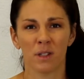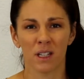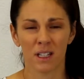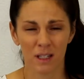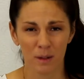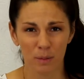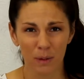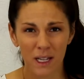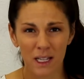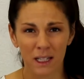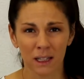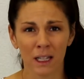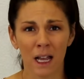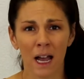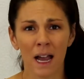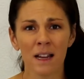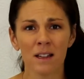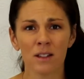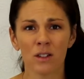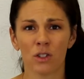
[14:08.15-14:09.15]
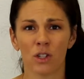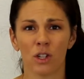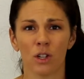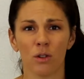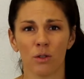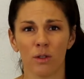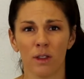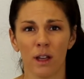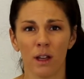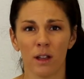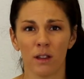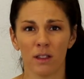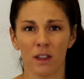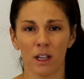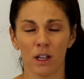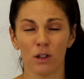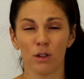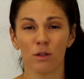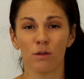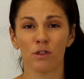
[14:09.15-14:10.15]
to speak lies to you that
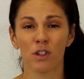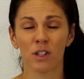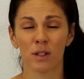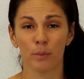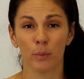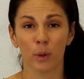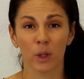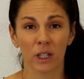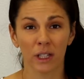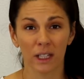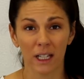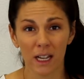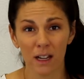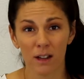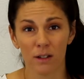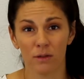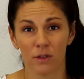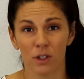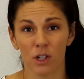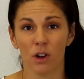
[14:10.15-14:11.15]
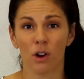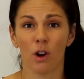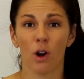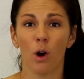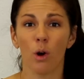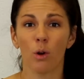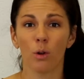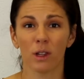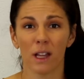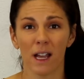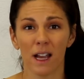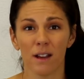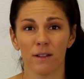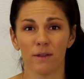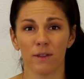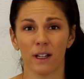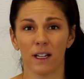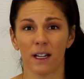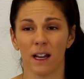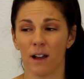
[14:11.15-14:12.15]
that you've just believed your whole
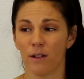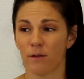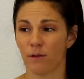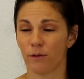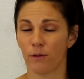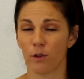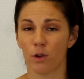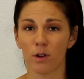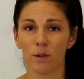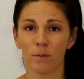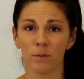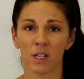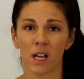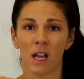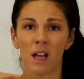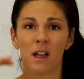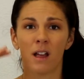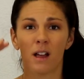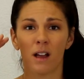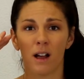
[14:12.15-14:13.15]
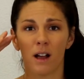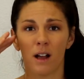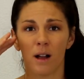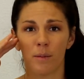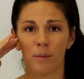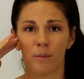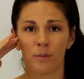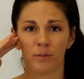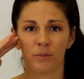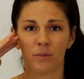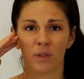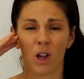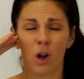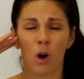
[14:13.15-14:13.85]
life and have formed um,